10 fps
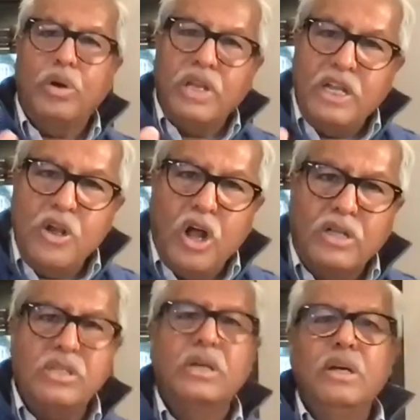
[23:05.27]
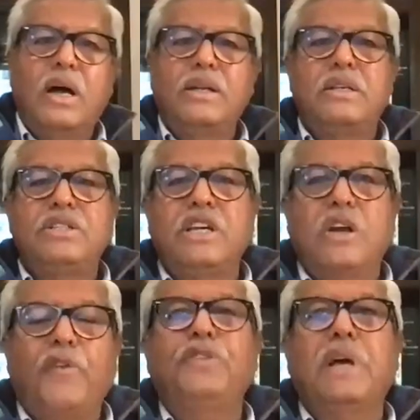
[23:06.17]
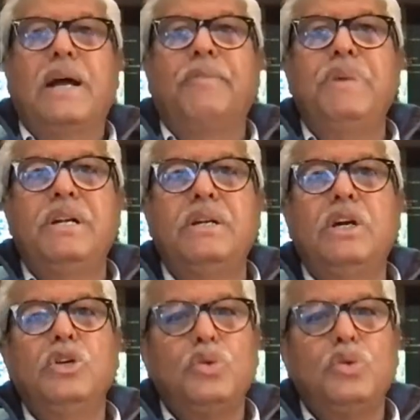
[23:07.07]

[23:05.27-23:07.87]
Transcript: Court did not tick off the government